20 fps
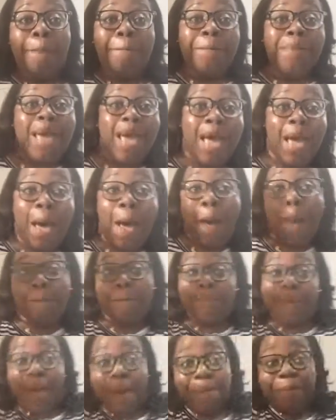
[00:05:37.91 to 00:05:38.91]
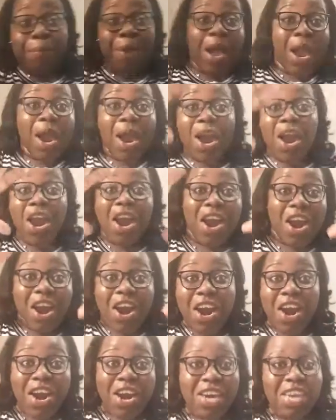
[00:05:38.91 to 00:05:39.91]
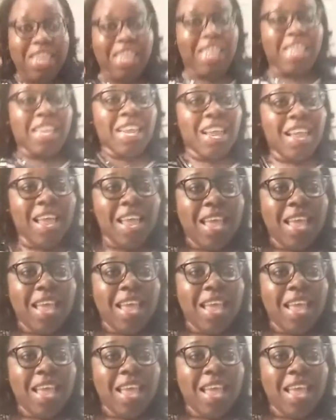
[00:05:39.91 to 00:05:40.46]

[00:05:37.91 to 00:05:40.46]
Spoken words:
bell peppers.